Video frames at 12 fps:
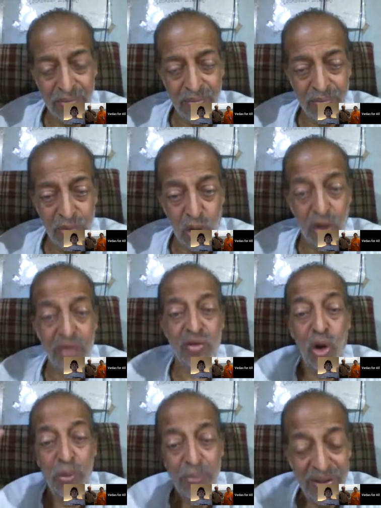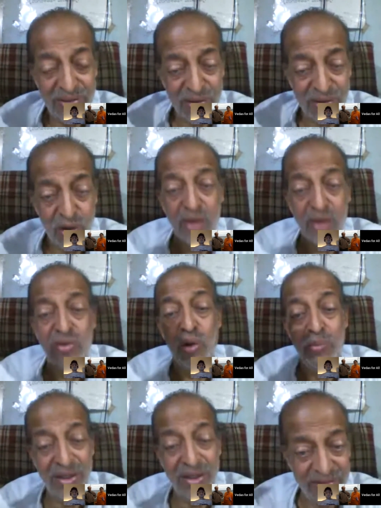God is all peace, God is all
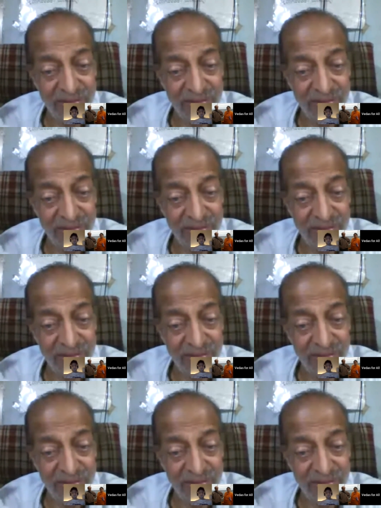bliss.